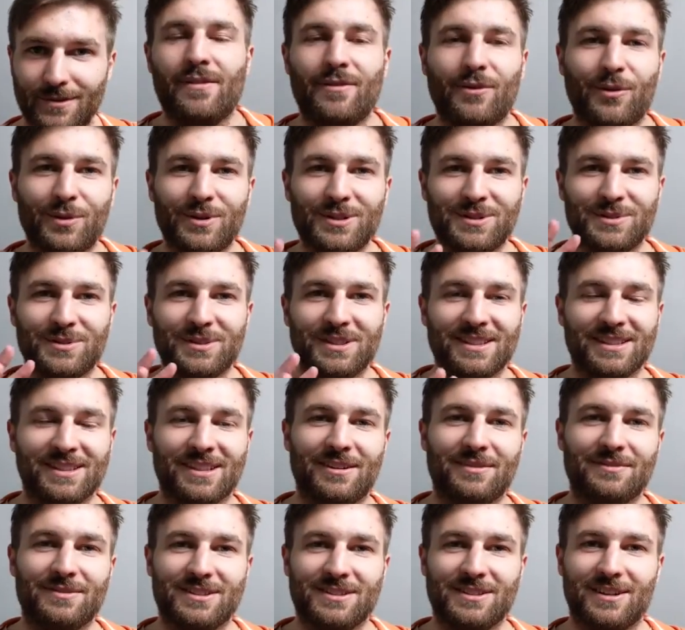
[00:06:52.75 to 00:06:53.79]
I've always really
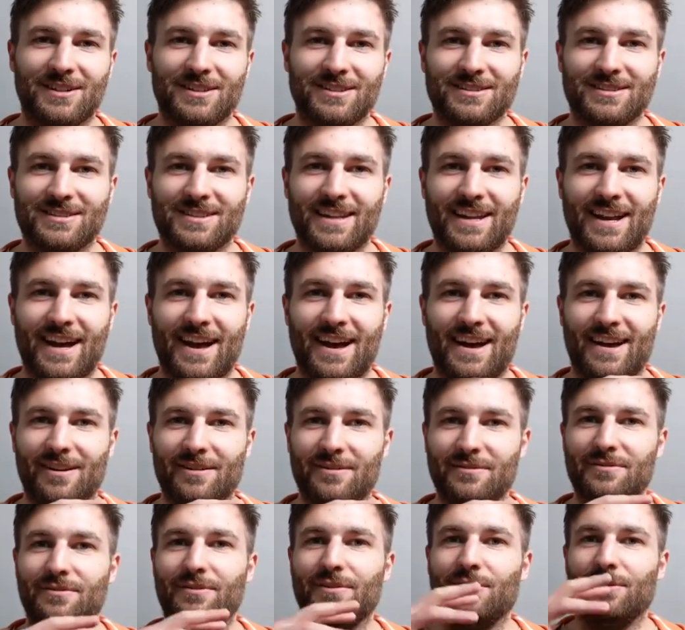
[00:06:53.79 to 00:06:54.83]
loved songs that
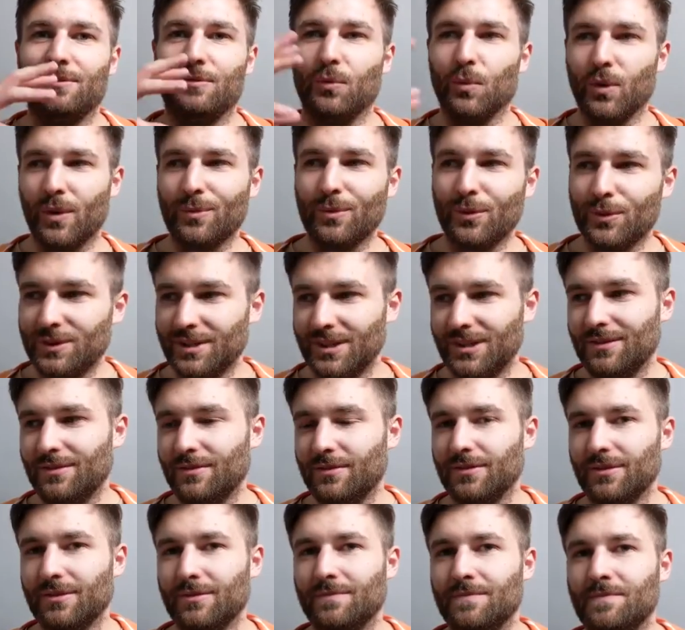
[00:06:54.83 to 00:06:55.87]
have one
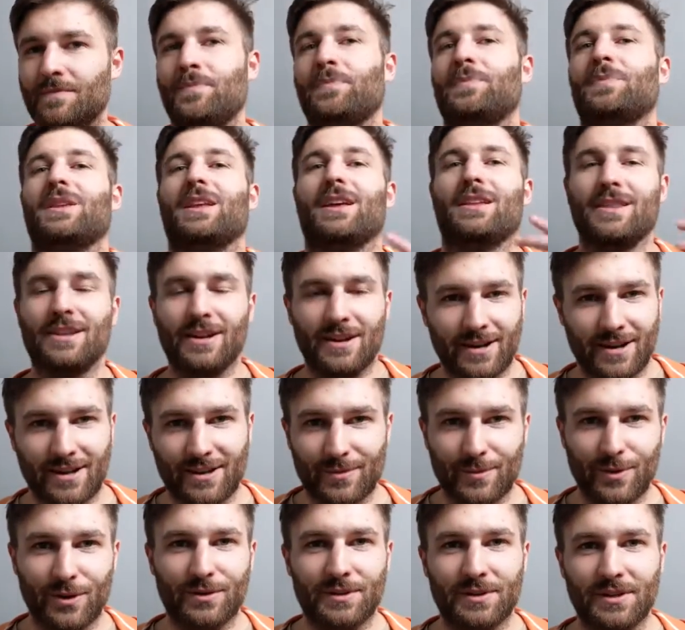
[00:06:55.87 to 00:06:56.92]
motif and then
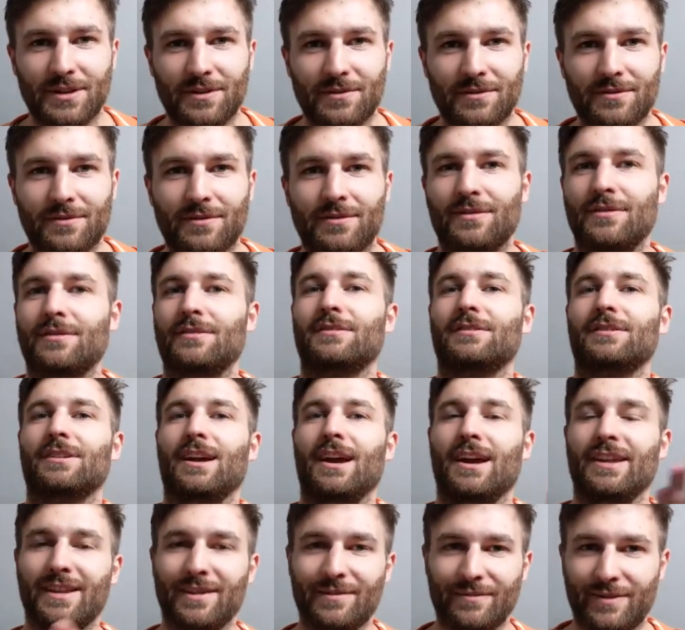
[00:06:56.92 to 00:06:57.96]
another motif
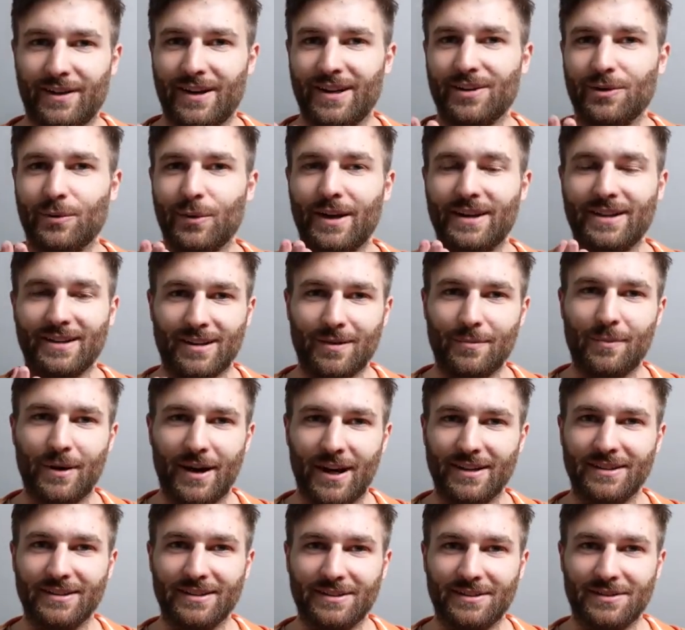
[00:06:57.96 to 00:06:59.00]
and then find a way to
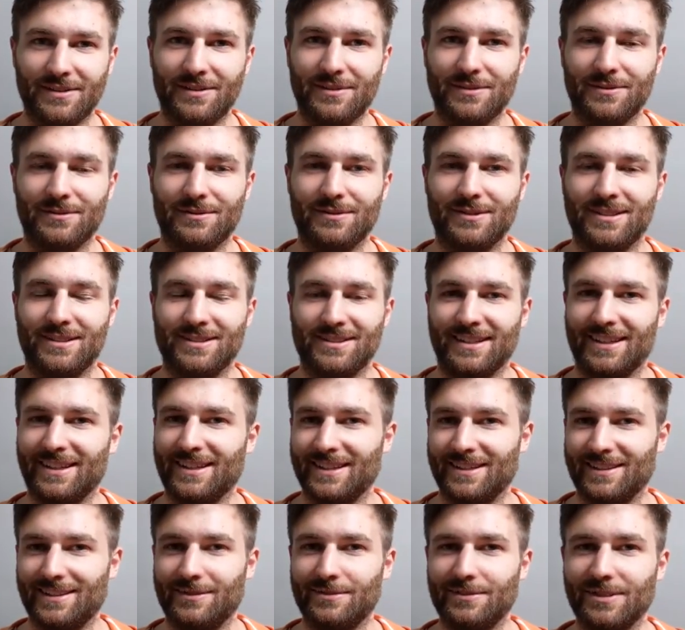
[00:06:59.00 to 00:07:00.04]
combine the two. It's
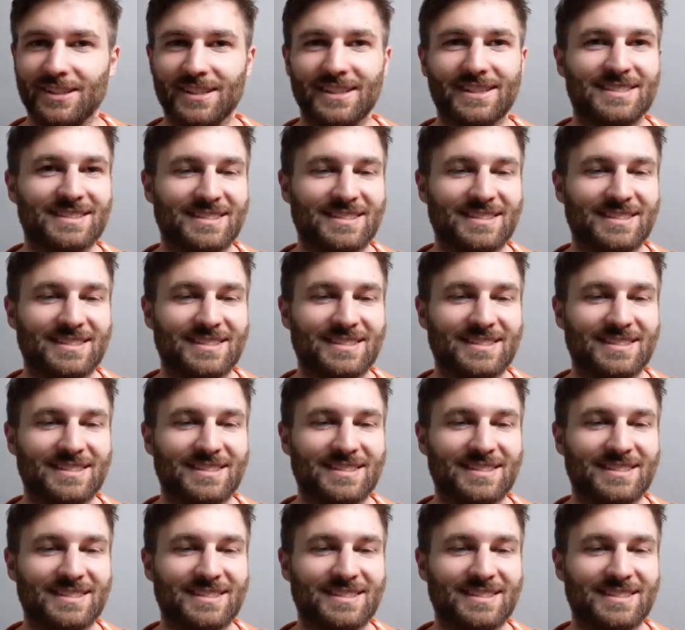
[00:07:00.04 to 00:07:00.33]
like a really